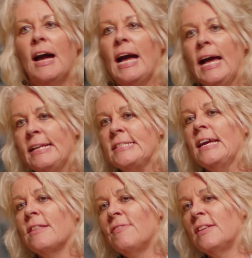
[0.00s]
and
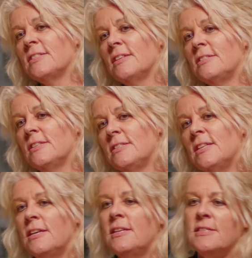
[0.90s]
gatherings such as
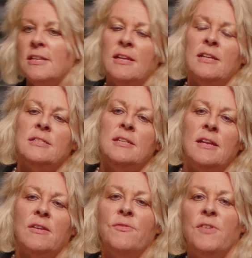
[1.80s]
these and
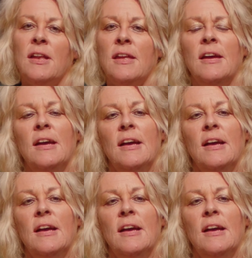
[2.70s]
Silicon Valley